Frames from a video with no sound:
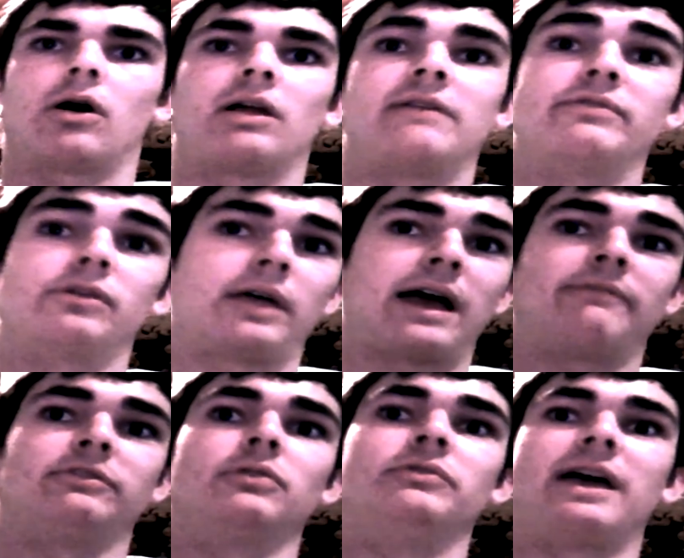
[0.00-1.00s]
Even though they have
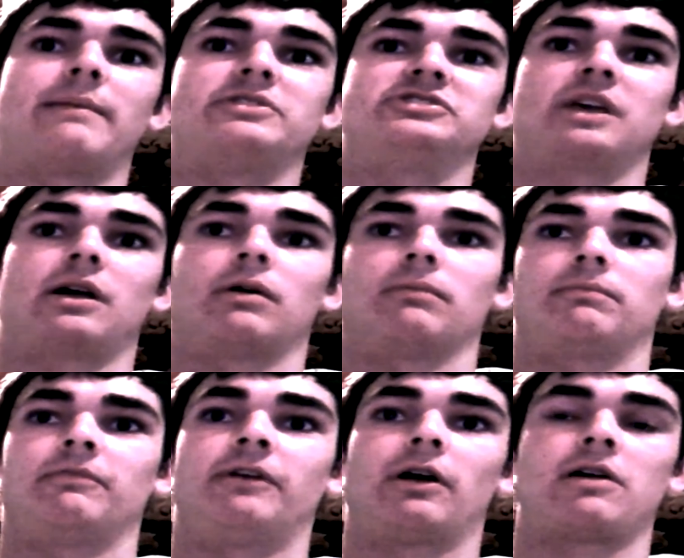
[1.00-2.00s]
low damage, they are
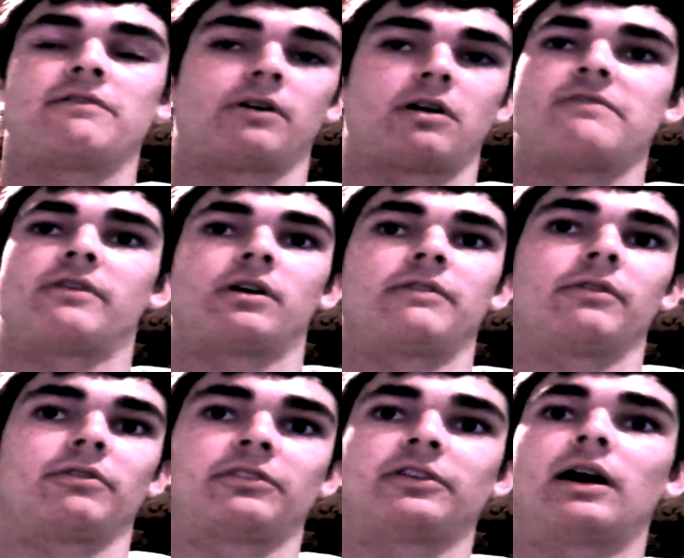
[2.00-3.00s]
very, very, very
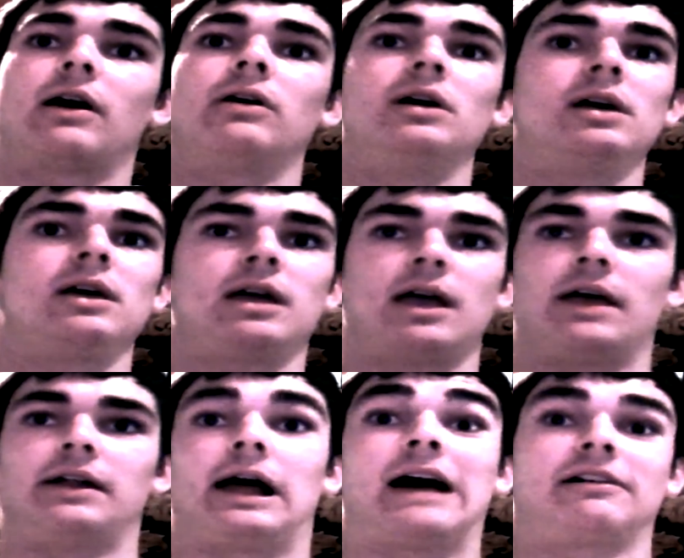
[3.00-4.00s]
versatile, and
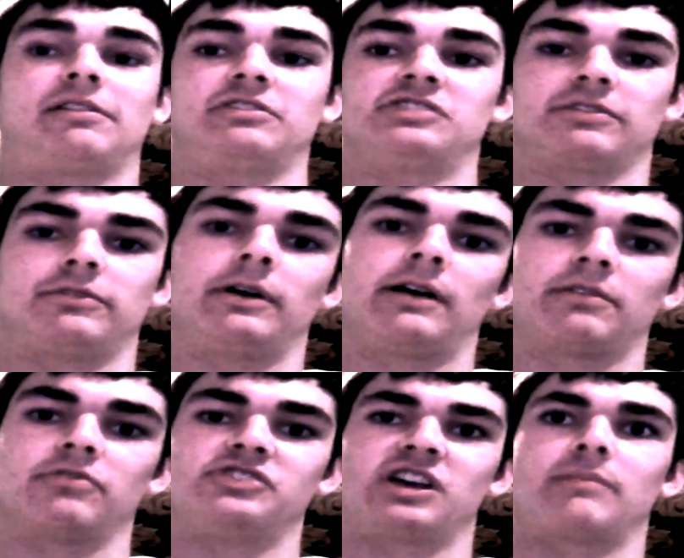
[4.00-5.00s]
I highly suggest you guys go
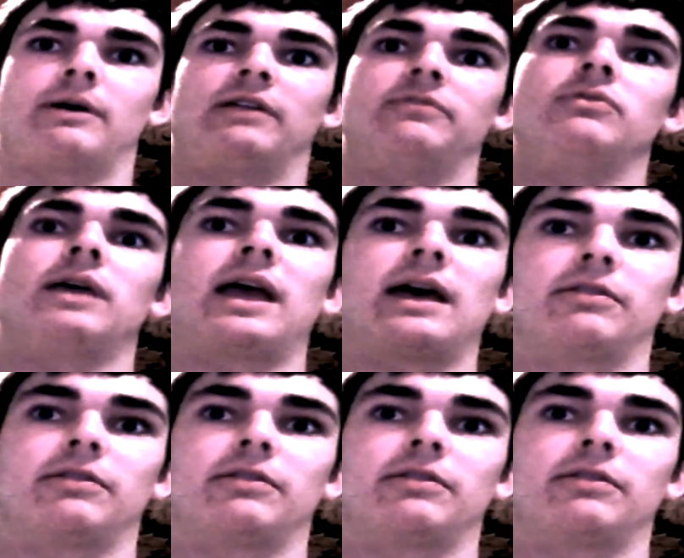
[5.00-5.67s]
check them out if you can.